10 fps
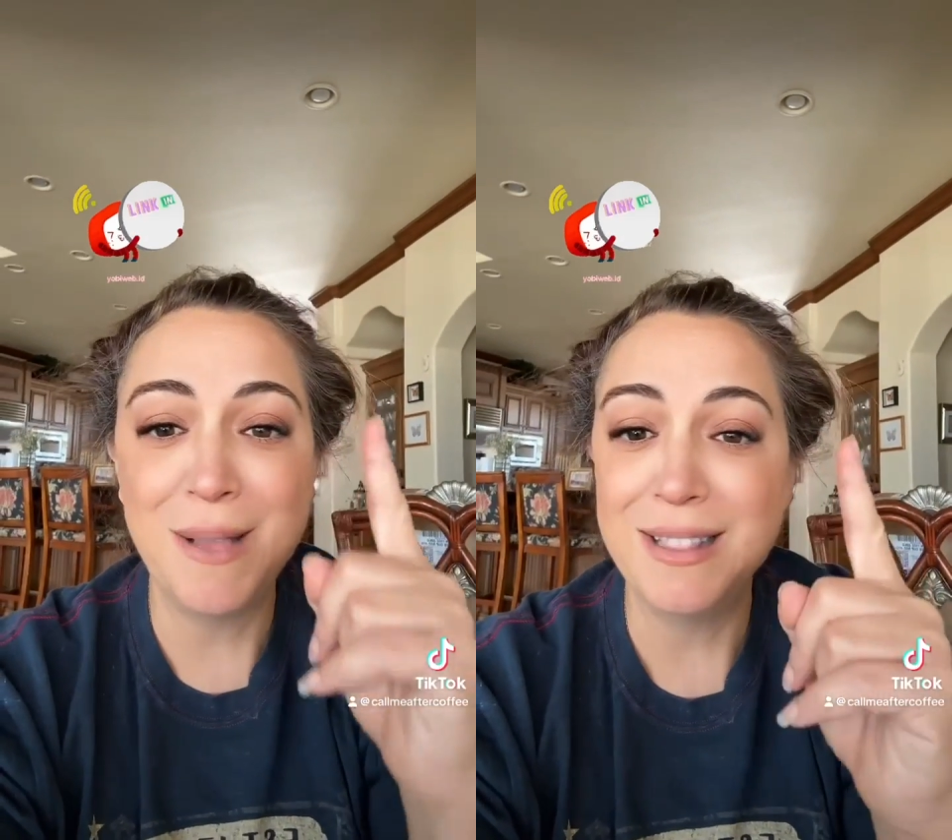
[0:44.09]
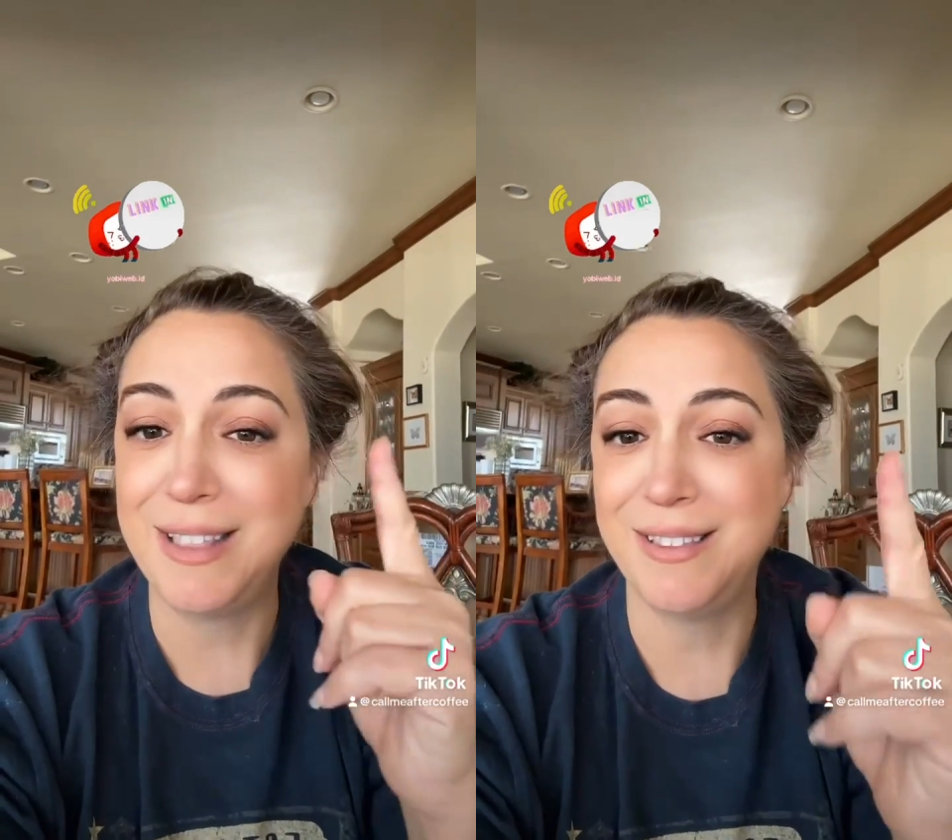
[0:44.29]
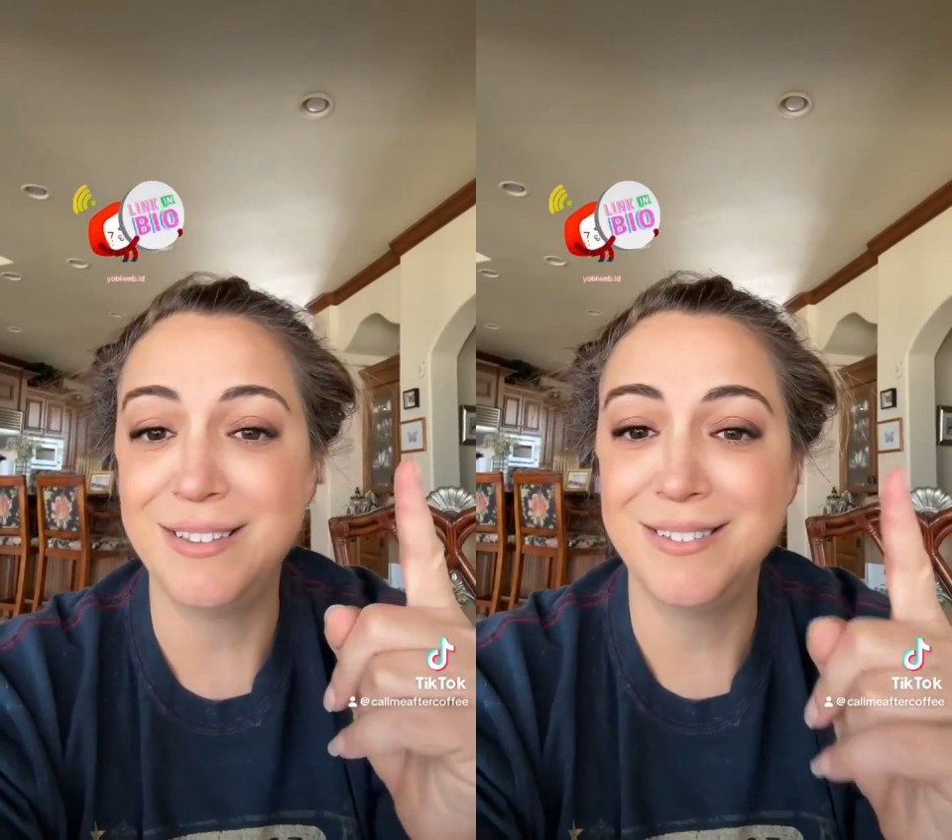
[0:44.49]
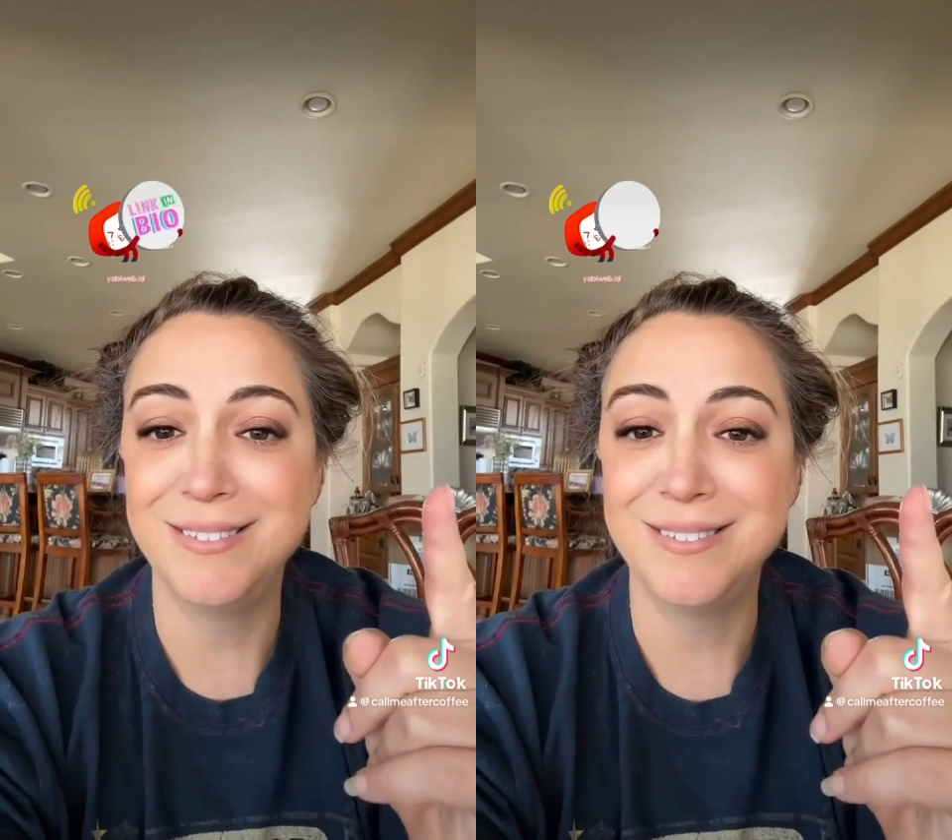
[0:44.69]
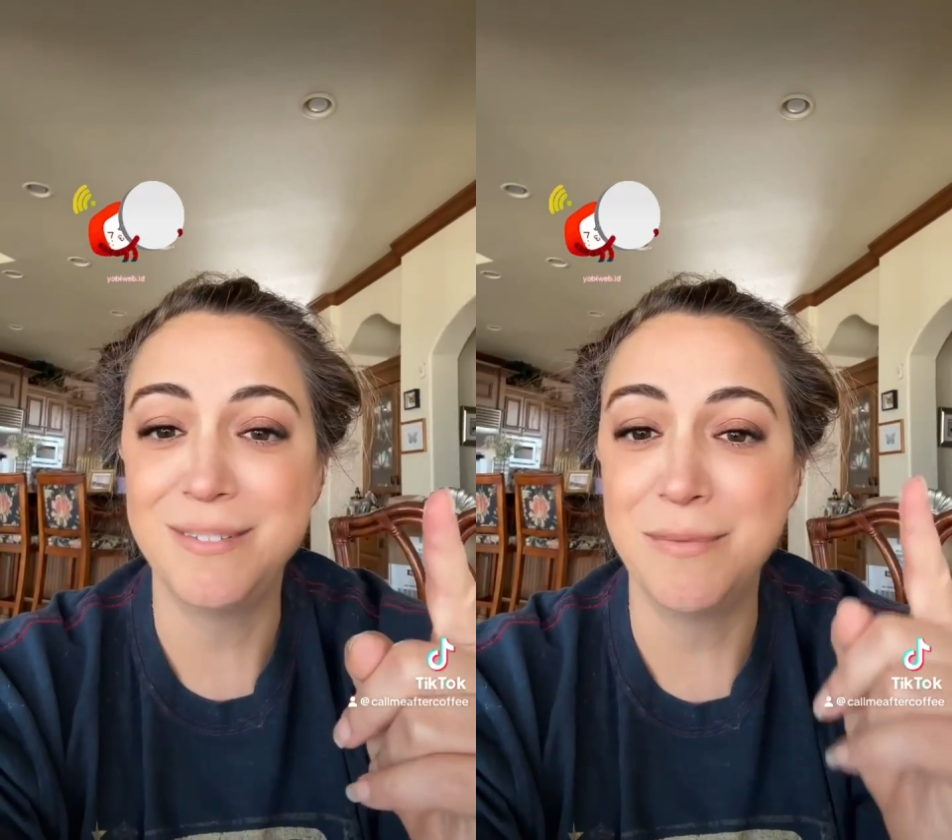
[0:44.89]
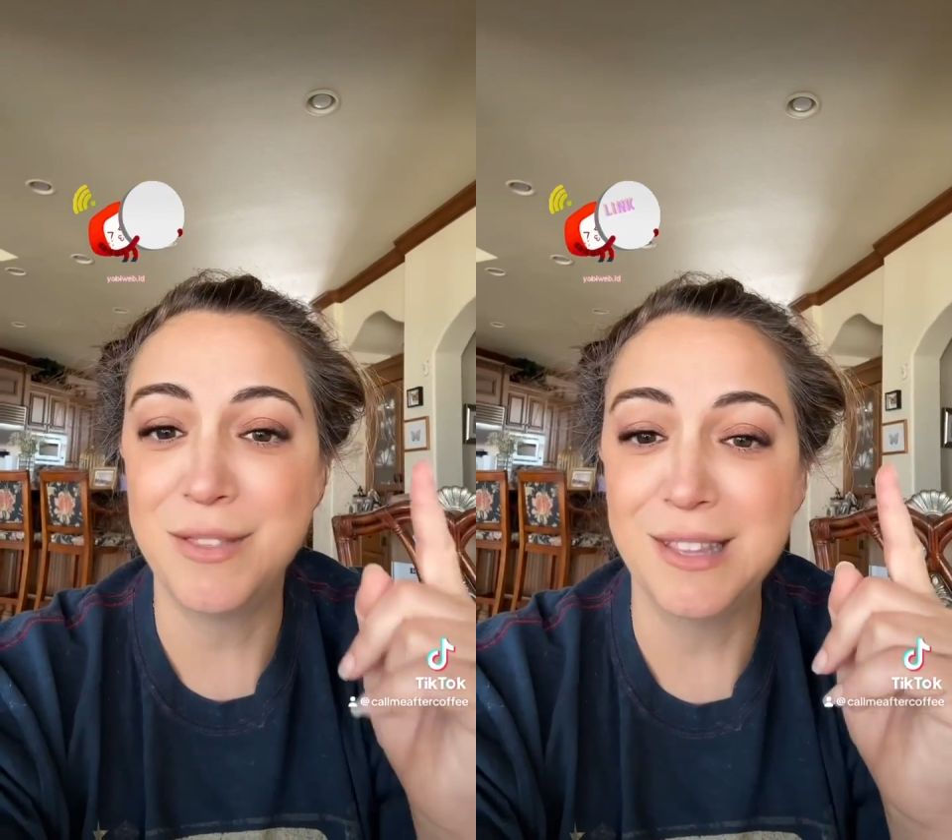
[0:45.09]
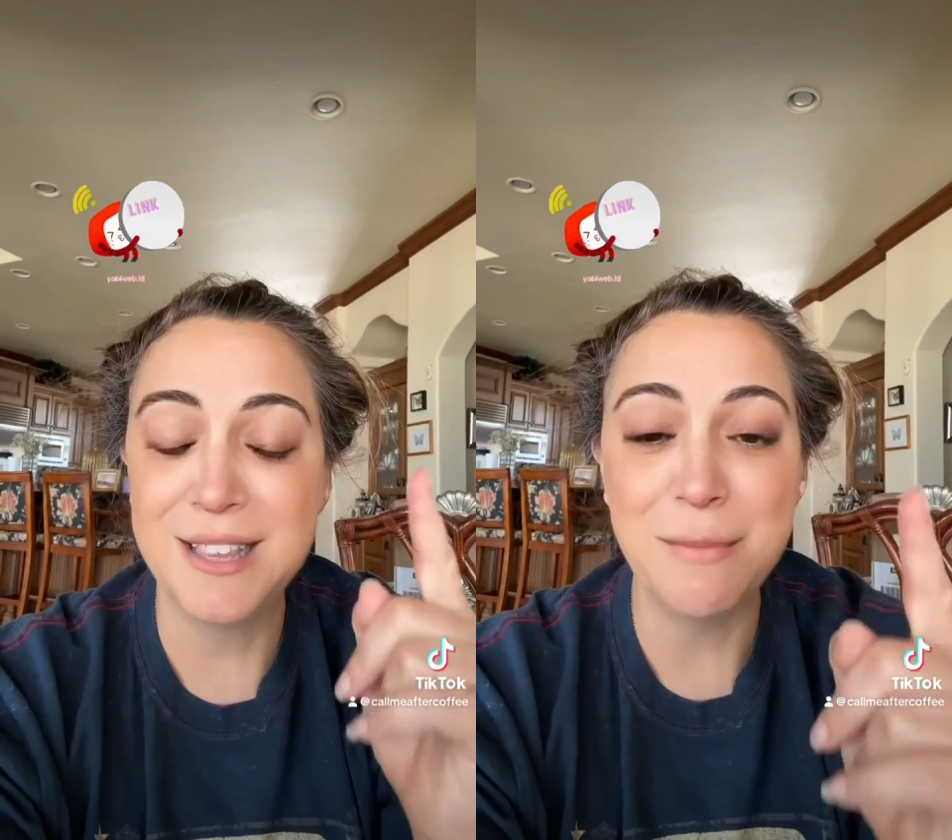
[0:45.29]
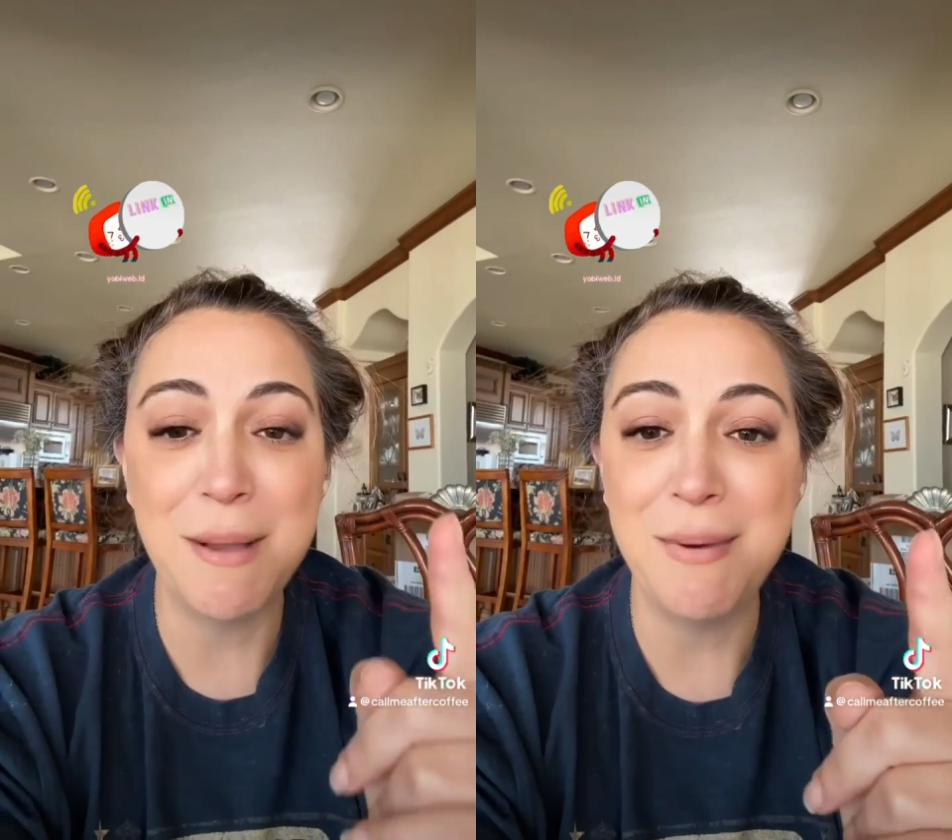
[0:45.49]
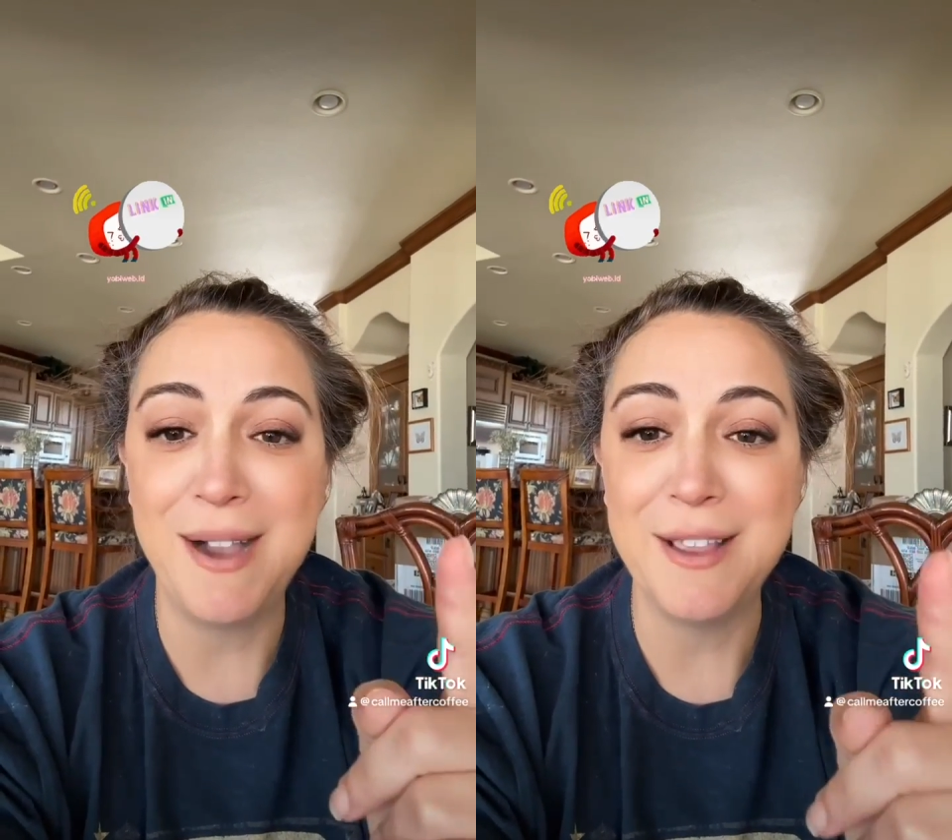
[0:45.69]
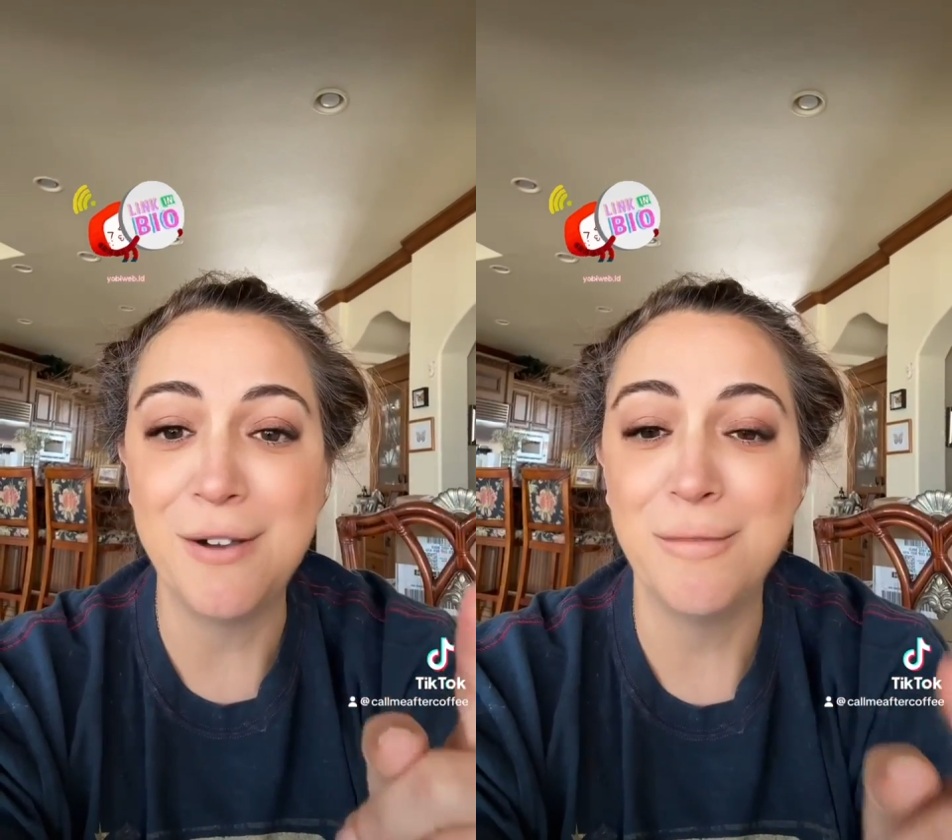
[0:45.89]
link, the link in my
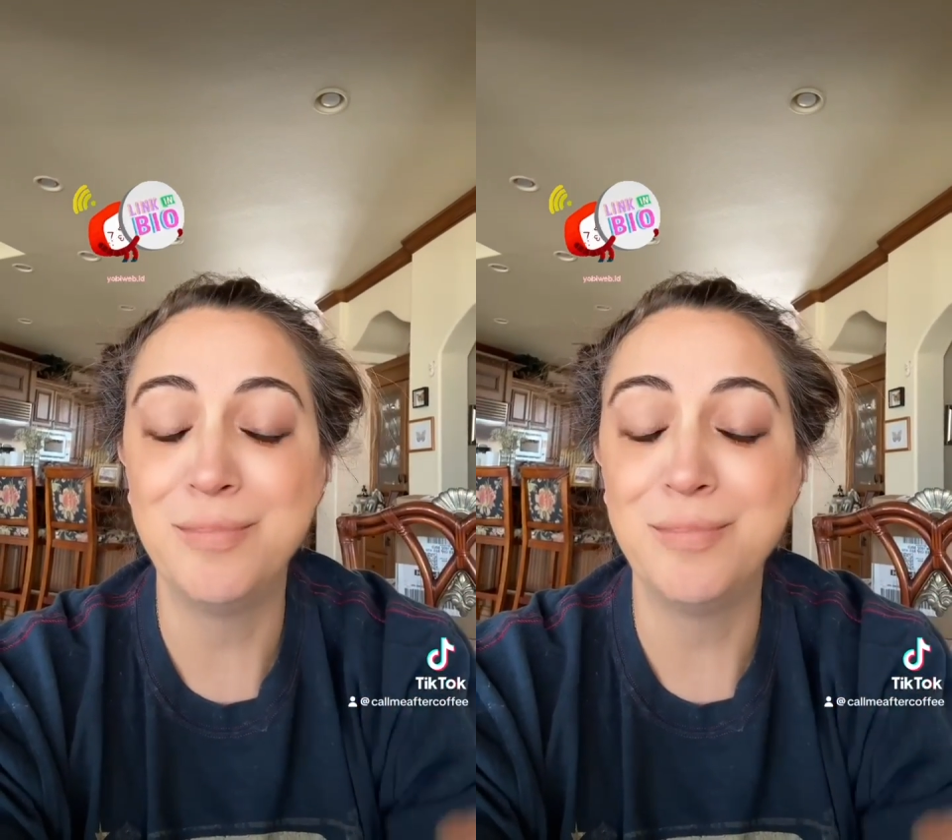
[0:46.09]
bio,